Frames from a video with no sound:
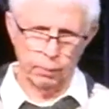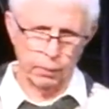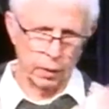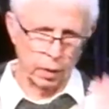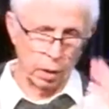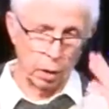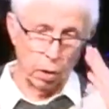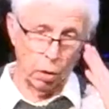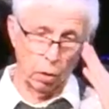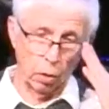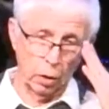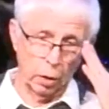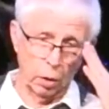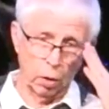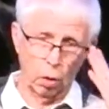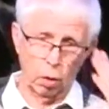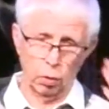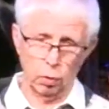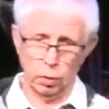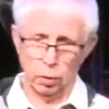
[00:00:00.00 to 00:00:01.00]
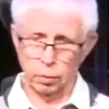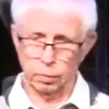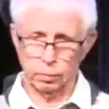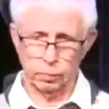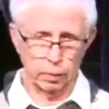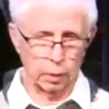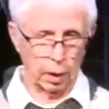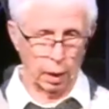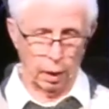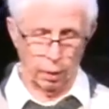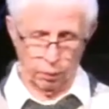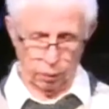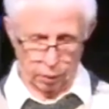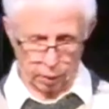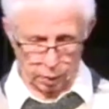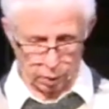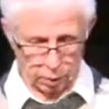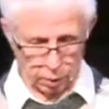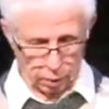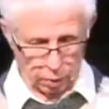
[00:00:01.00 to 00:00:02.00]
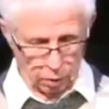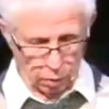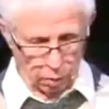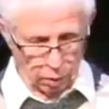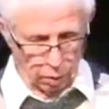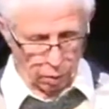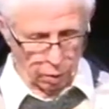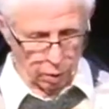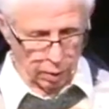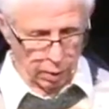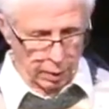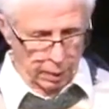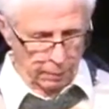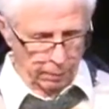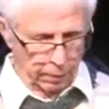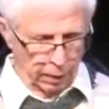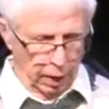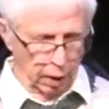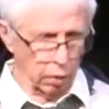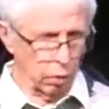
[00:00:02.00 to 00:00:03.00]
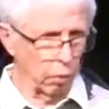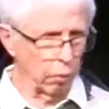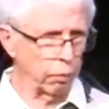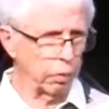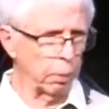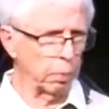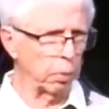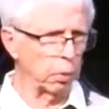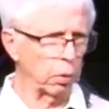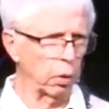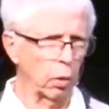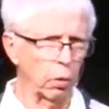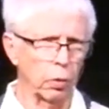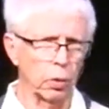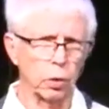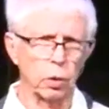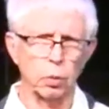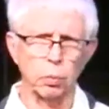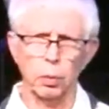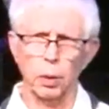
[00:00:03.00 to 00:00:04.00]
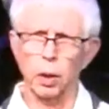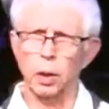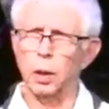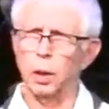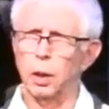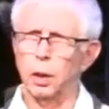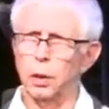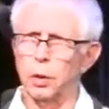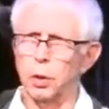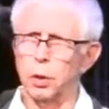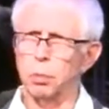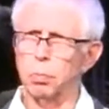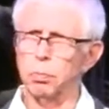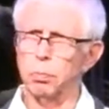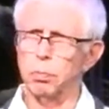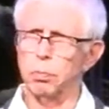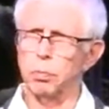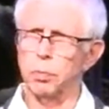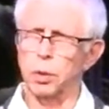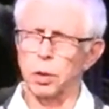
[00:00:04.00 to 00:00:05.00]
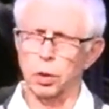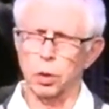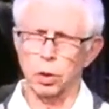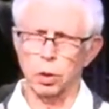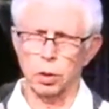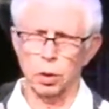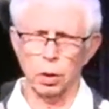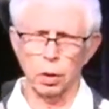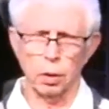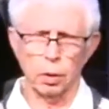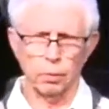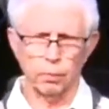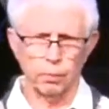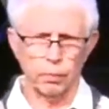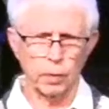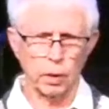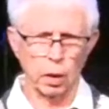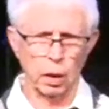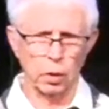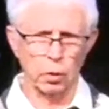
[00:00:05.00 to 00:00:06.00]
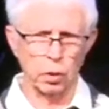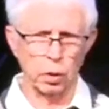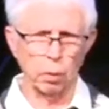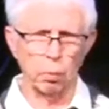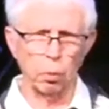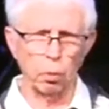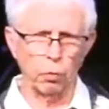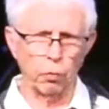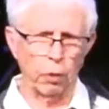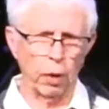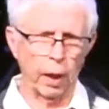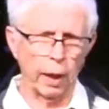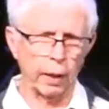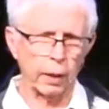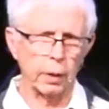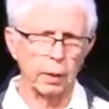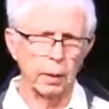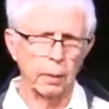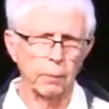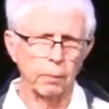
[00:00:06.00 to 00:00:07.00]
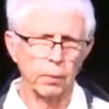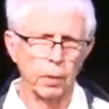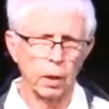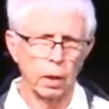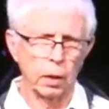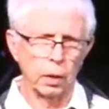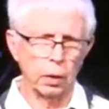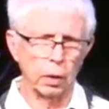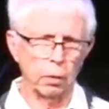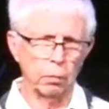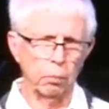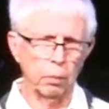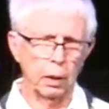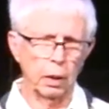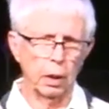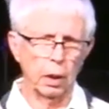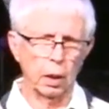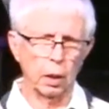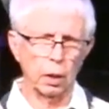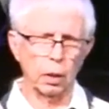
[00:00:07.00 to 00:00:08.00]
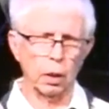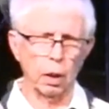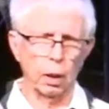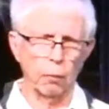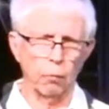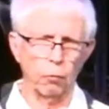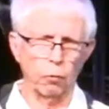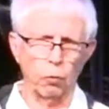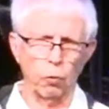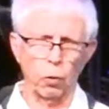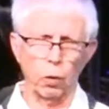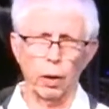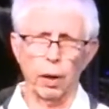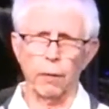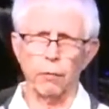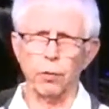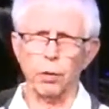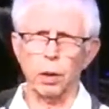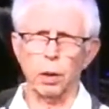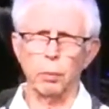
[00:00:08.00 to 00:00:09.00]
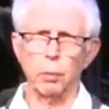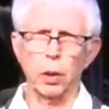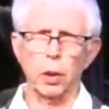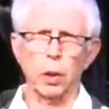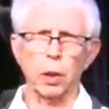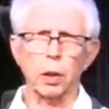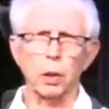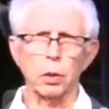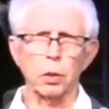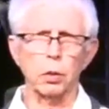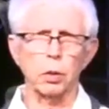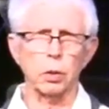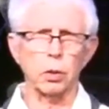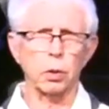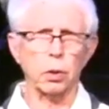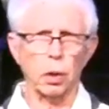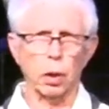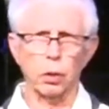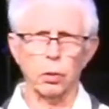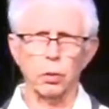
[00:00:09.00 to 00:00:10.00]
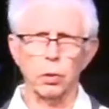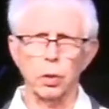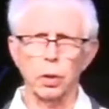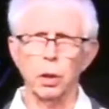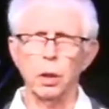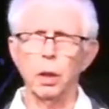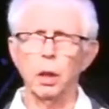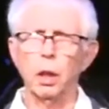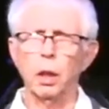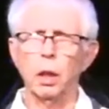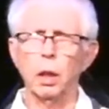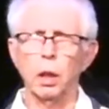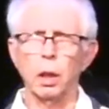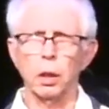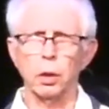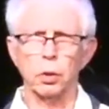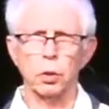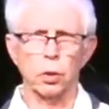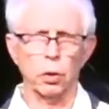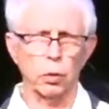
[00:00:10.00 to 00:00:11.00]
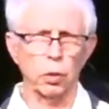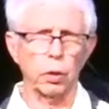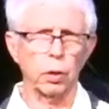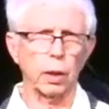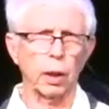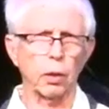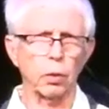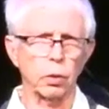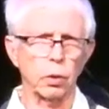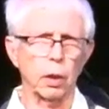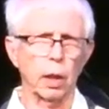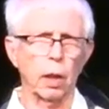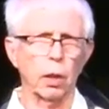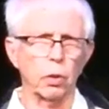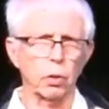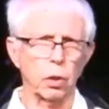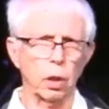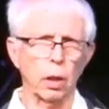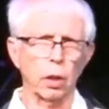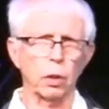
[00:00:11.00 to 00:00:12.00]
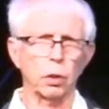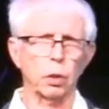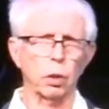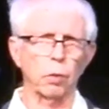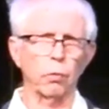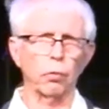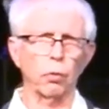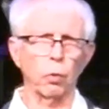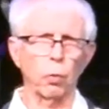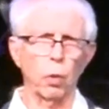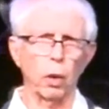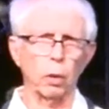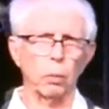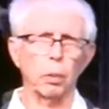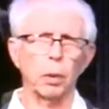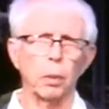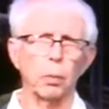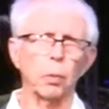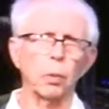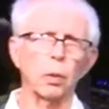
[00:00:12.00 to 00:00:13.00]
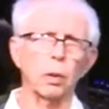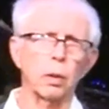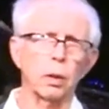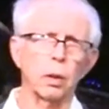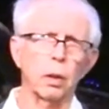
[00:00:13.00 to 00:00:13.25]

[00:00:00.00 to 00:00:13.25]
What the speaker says: and all the kind of things that are going on. I don't know if people know this, but this is a simple fact. The mean income for African Americans in this country is $30,000 less than for white people.